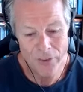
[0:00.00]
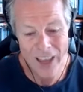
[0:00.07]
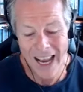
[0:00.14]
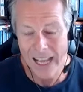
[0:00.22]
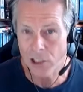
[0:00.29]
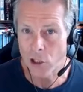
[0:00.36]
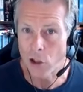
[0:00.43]

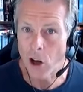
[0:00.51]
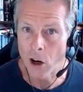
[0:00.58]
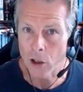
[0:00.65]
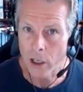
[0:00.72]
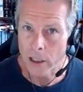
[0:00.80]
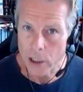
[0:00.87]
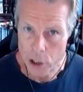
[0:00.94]
That's
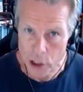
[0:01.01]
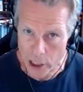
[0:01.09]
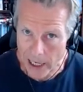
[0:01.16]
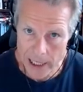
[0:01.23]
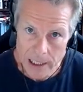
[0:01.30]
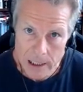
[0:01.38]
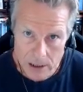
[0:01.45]
not going to
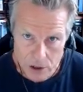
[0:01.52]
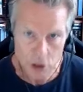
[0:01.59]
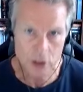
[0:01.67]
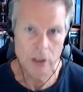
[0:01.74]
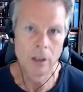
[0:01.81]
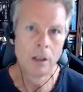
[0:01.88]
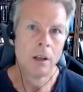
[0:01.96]

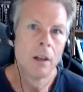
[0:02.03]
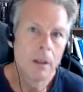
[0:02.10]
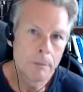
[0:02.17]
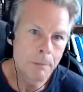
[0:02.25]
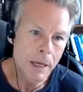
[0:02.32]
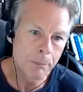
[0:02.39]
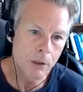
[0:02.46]
change.
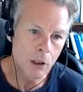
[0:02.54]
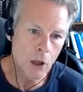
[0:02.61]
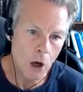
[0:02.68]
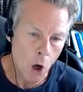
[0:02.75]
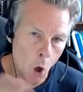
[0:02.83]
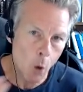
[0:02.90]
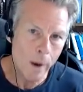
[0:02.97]
People are
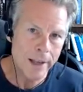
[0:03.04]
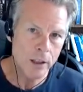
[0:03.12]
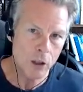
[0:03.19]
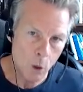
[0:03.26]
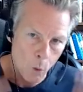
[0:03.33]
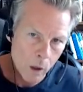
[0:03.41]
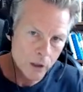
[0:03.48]
always
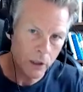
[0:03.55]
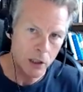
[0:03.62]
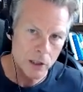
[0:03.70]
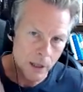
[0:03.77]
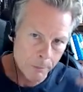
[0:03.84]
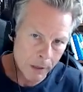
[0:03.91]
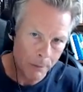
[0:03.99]
going to want to
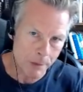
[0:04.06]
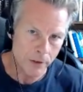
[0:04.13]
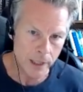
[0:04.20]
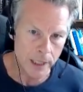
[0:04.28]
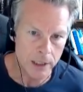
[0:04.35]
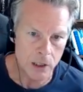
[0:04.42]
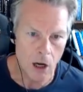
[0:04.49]

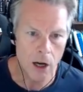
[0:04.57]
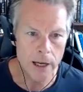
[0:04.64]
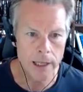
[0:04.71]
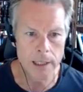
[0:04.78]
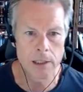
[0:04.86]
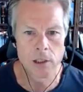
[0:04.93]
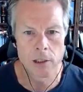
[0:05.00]
supplement their
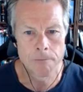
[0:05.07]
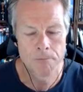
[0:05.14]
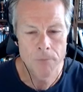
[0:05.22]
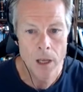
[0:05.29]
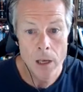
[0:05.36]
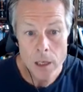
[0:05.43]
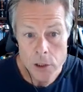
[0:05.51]
diets.
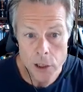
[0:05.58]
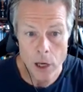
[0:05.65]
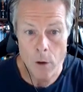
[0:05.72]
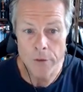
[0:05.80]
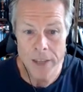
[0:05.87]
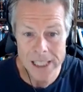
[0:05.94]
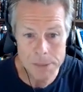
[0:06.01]

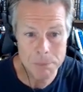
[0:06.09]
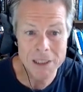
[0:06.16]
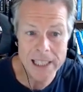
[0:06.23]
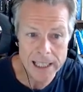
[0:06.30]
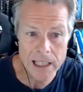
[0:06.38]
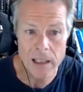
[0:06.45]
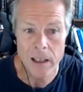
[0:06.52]
So this
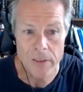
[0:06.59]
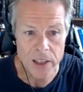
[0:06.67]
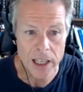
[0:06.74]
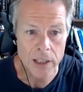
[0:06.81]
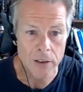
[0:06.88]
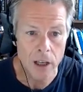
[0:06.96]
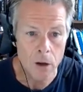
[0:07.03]
particular
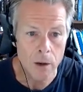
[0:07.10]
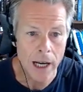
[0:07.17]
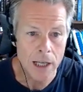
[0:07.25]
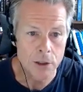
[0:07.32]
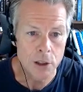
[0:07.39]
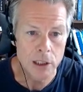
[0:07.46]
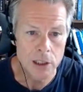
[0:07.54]
thing, though,
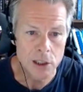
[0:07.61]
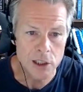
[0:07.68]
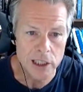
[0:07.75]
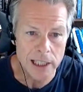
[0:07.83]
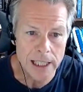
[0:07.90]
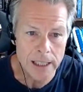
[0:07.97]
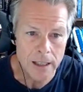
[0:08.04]
as you can
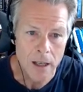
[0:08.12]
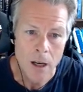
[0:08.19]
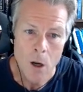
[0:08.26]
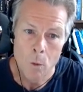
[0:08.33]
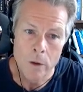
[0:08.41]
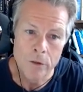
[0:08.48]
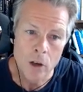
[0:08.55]
see,
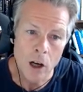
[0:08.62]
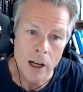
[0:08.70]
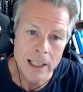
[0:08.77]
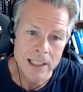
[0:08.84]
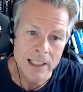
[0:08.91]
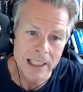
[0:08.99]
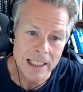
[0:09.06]
we've got
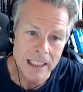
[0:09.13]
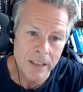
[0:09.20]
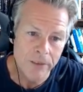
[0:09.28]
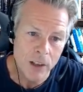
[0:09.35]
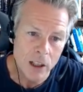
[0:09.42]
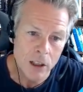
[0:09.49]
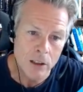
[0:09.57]
a
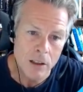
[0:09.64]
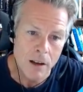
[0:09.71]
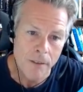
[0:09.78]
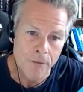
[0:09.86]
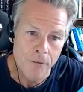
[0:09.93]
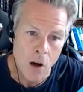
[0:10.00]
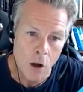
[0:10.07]
significant
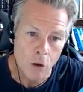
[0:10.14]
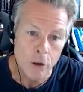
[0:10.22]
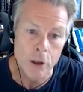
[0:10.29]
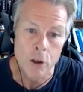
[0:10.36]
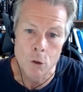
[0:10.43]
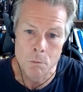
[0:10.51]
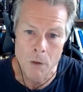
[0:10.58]

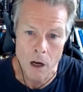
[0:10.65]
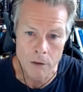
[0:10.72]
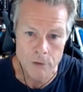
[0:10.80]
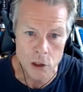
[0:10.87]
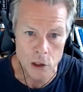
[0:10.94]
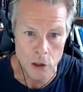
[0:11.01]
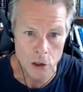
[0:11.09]
volume
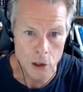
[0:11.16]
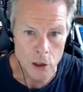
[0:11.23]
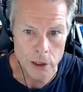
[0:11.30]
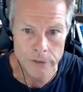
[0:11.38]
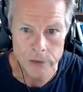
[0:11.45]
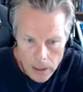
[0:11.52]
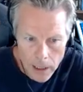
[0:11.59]
of
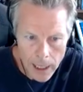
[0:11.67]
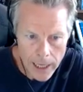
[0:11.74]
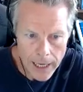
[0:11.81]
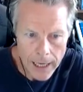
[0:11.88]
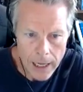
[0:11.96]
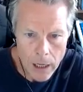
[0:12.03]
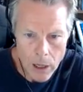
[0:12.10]
search.
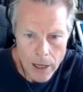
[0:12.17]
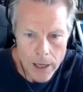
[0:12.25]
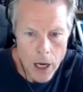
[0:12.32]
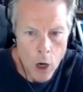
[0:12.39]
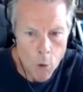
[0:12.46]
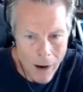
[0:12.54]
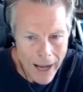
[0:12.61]

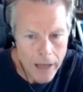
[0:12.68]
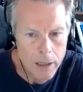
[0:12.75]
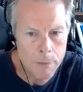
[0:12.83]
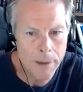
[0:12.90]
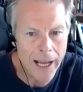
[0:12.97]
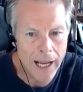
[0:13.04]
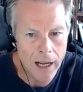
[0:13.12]

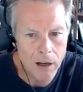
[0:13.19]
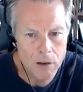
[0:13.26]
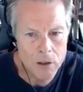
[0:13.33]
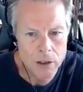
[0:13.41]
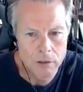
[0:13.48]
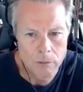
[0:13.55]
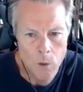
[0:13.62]
Around
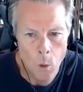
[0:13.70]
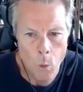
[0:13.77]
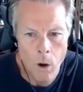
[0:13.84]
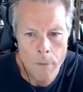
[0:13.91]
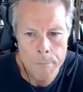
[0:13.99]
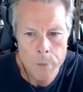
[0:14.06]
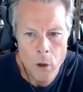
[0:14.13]
about
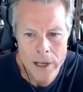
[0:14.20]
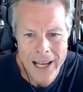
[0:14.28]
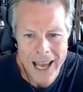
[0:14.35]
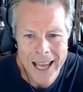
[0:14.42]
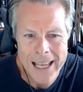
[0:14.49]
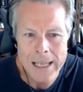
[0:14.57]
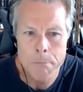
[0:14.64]

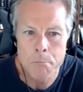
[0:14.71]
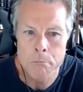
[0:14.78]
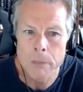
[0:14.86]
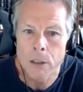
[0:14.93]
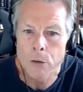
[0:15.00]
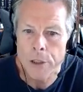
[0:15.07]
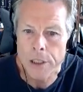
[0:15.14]
1.8
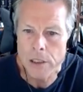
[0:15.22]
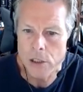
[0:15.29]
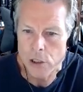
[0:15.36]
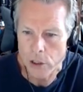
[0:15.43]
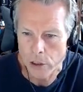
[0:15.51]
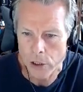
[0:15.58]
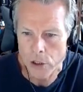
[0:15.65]
million
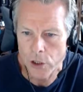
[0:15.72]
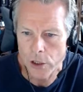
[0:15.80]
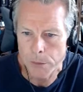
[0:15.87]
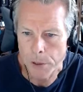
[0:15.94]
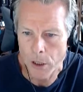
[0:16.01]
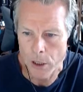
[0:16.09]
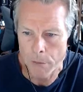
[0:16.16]

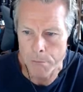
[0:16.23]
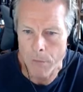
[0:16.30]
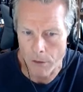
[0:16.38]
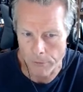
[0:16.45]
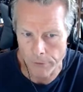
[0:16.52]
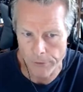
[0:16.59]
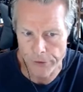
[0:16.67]
searches per
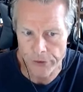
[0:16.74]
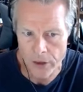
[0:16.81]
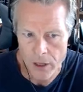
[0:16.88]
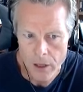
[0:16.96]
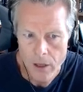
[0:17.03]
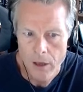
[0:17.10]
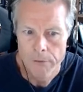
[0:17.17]
month
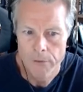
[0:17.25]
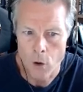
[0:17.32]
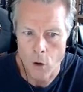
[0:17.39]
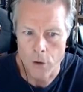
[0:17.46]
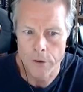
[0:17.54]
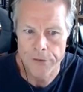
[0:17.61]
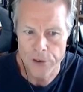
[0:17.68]

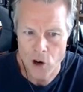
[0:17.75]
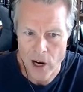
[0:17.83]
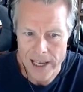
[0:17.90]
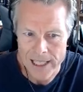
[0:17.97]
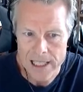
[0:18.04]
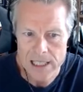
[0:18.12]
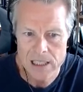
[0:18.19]
for the
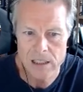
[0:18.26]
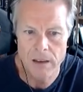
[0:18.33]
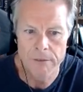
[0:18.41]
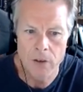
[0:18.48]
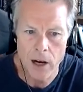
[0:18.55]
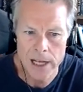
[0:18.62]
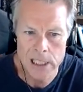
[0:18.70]
phrase
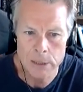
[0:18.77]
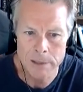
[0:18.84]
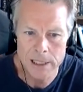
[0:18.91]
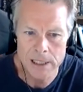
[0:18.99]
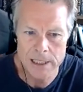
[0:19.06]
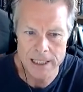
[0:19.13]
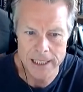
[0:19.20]

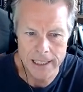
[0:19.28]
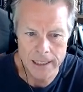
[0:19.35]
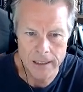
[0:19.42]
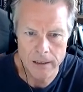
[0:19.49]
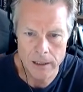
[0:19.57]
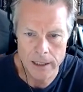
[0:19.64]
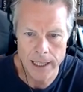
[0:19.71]
vitamin D.
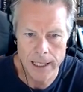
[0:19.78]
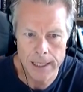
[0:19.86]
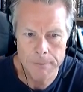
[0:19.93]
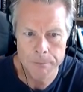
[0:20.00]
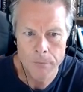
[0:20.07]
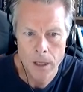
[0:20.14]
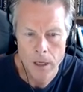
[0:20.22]

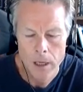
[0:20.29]
Okay.